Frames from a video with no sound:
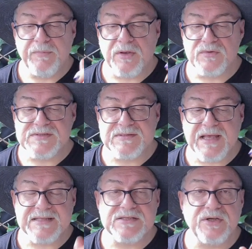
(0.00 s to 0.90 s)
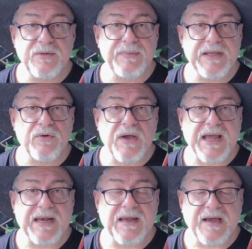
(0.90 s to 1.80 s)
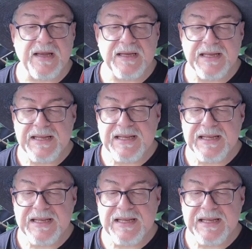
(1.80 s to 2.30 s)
because that's going to be your ally.